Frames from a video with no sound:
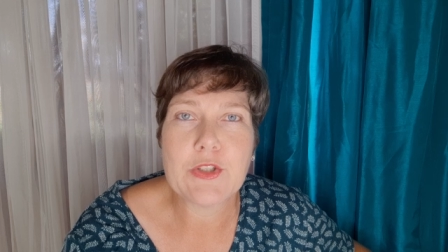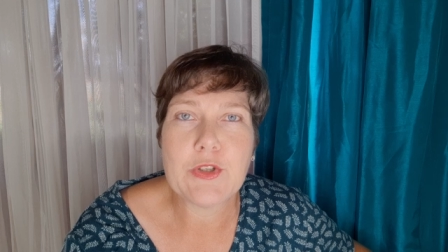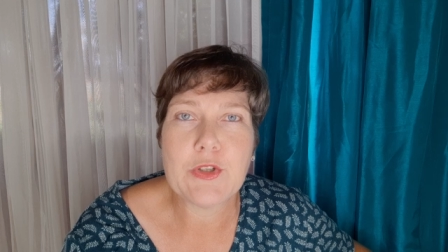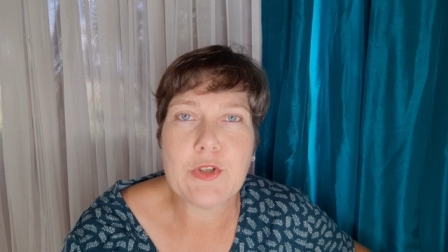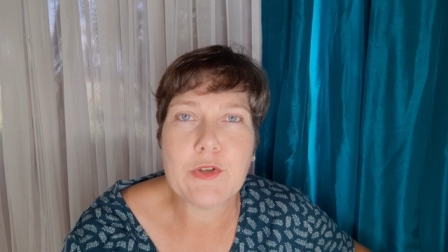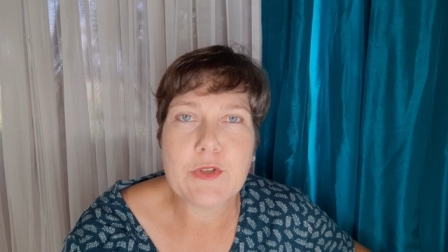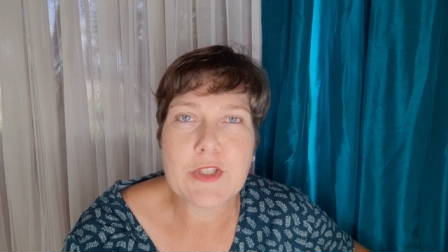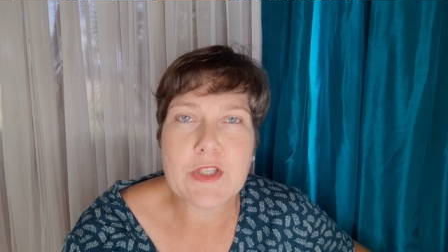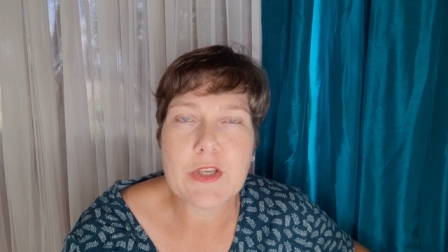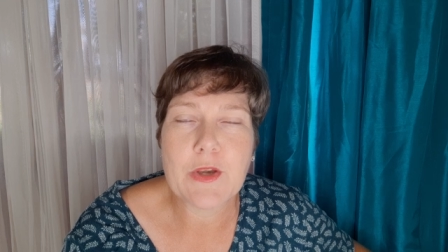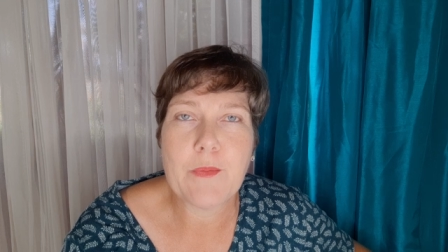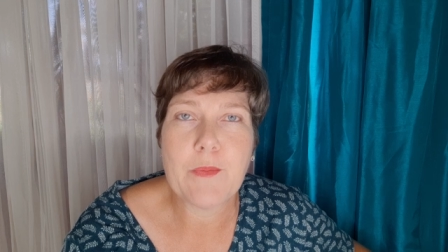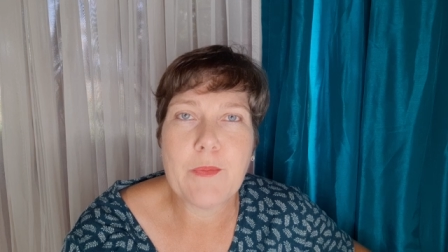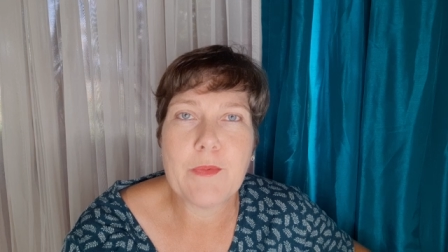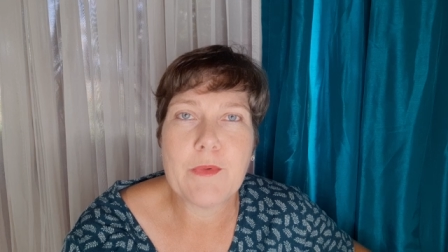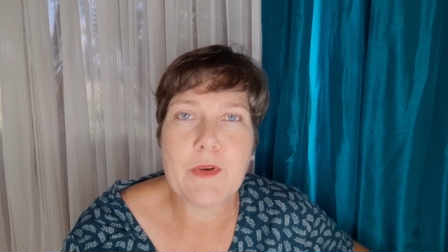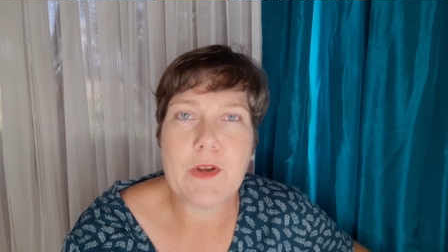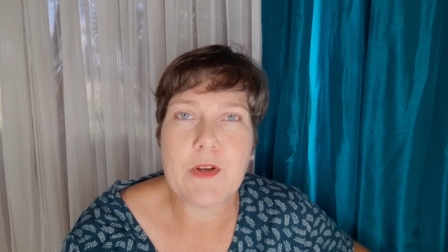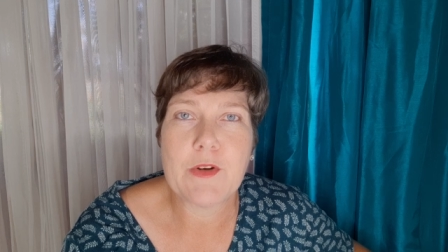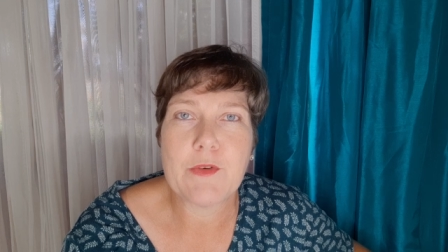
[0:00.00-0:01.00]
to your soap
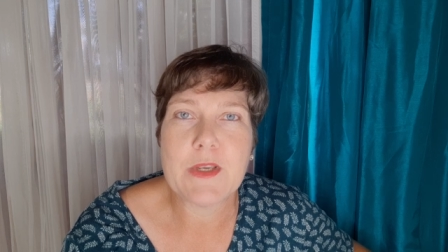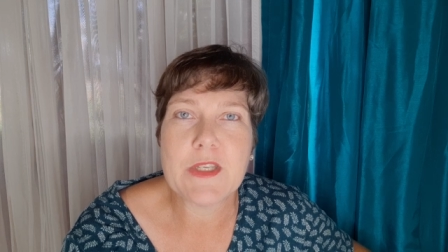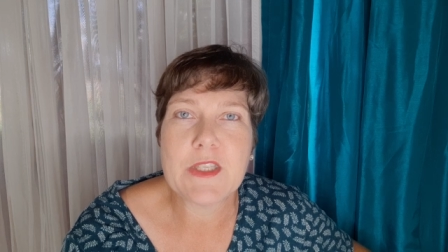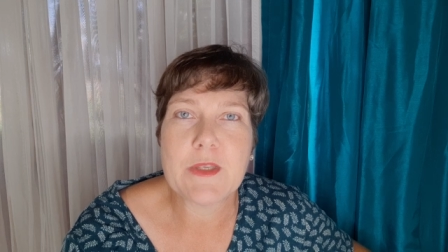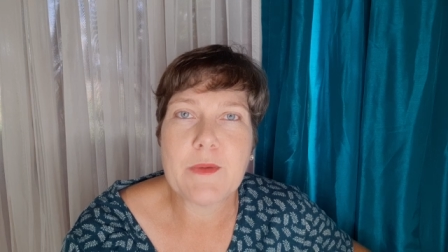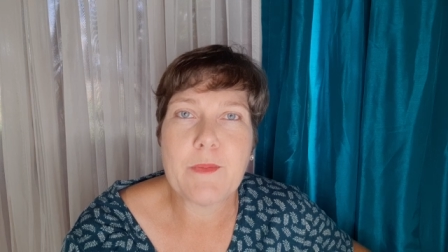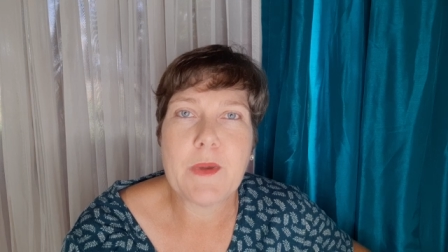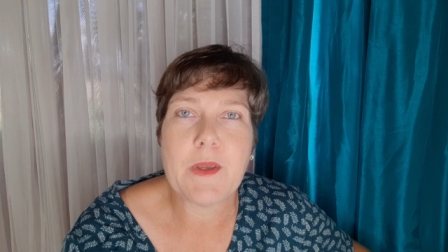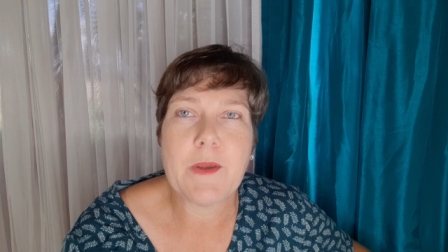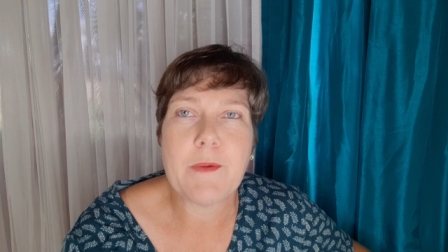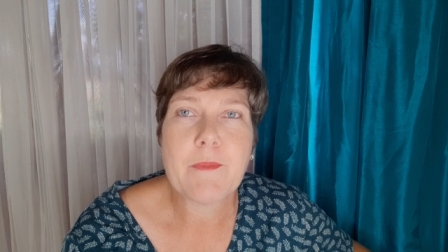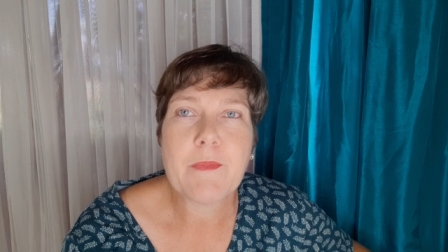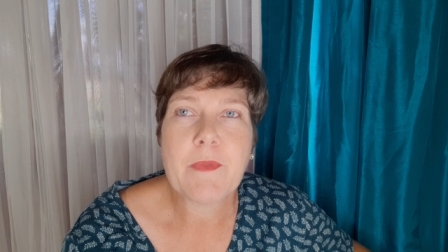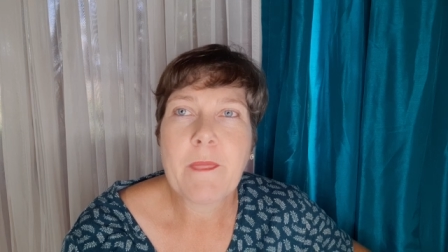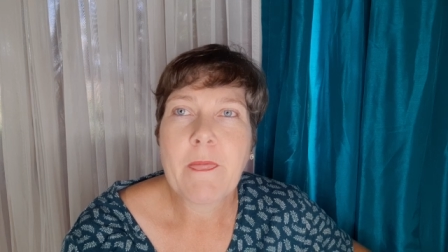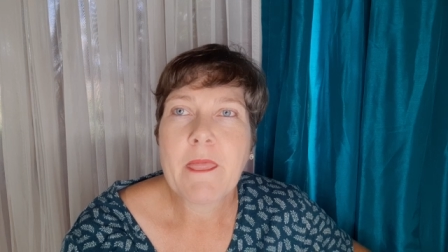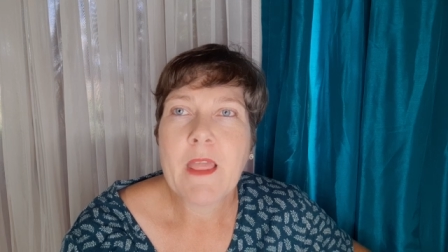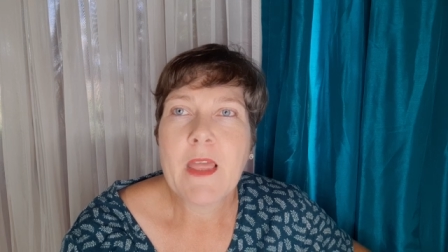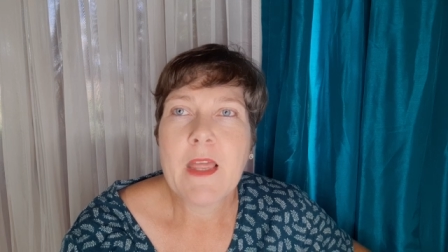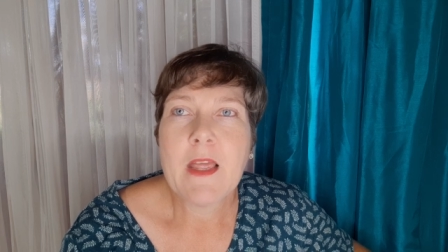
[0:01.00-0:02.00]
recipe,
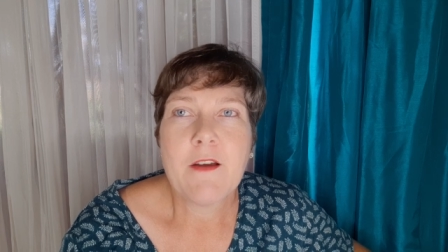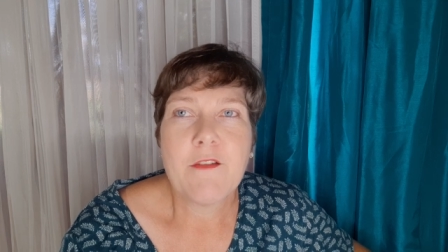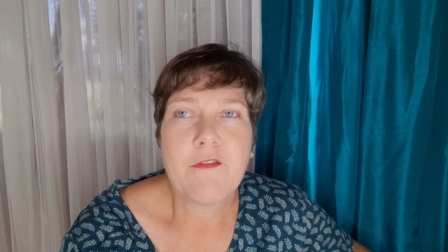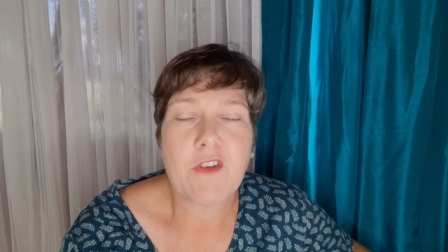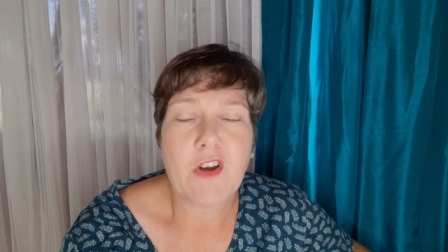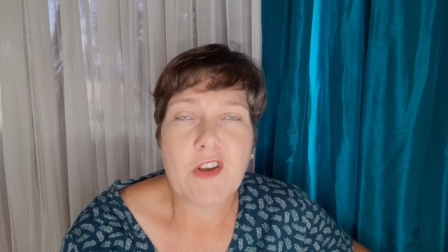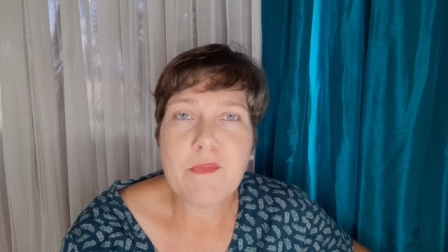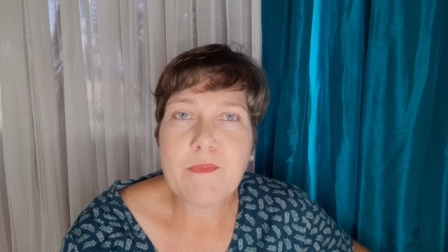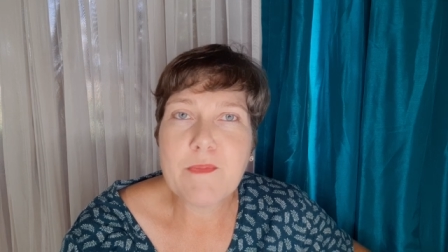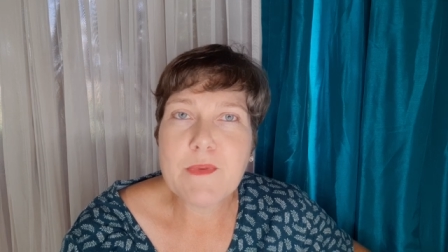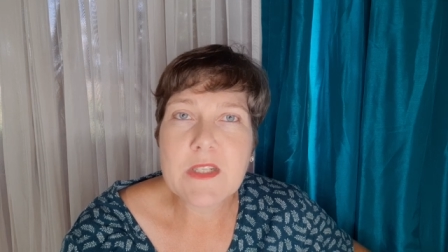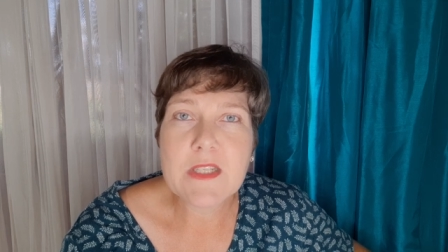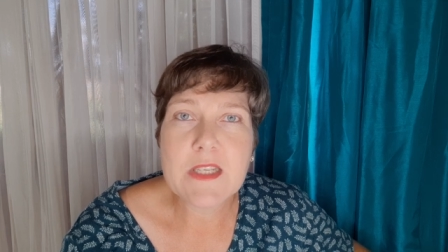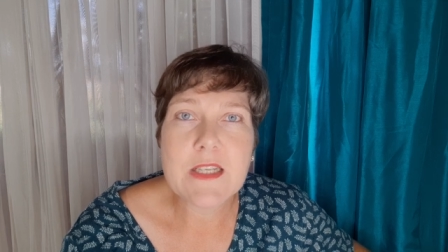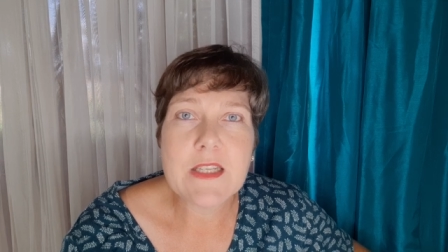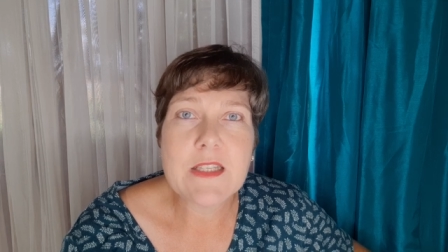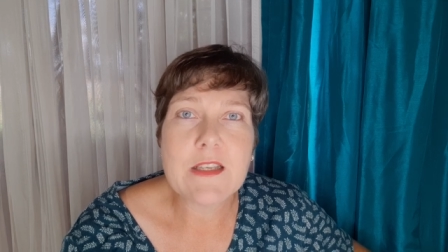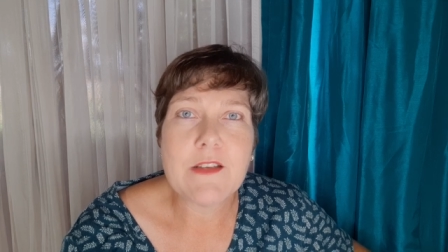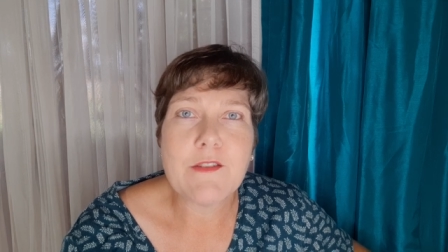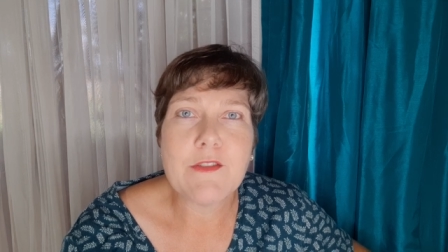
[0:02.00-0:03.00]

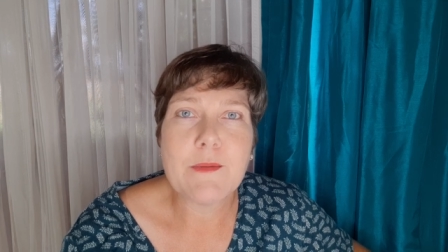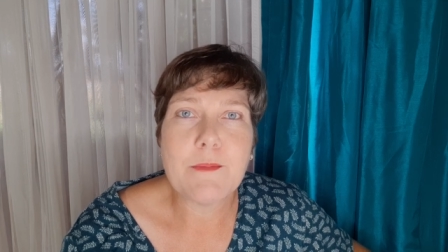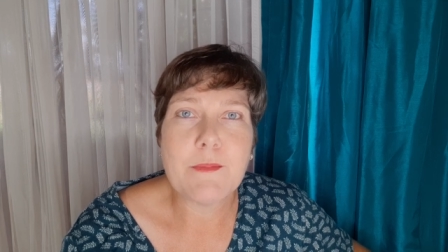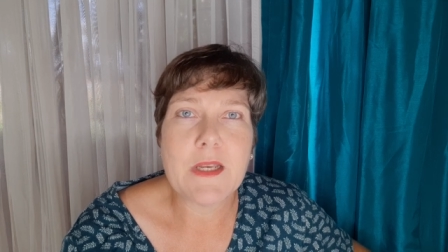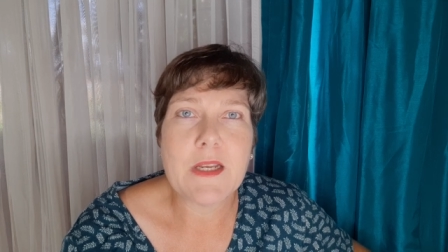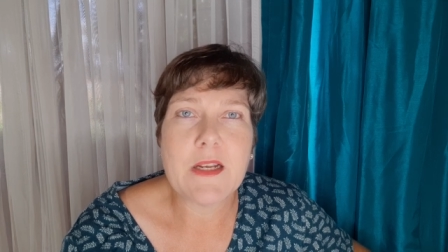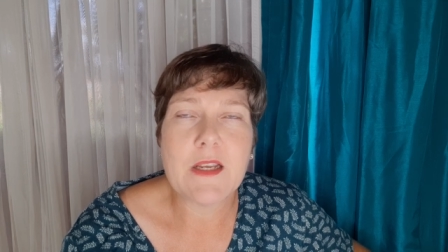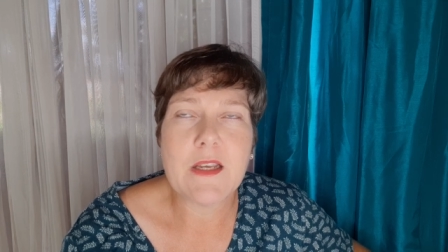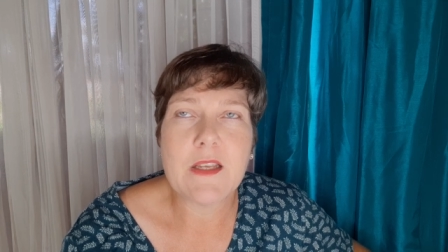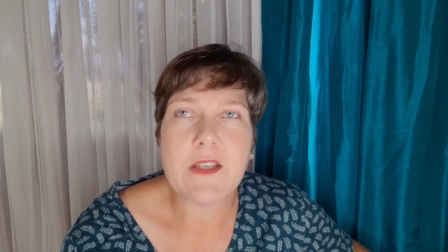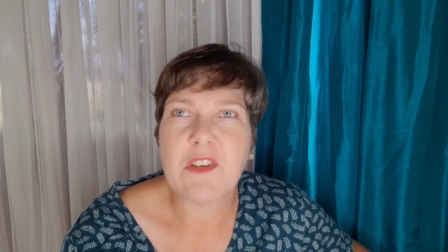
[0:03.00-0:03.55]
5% even better.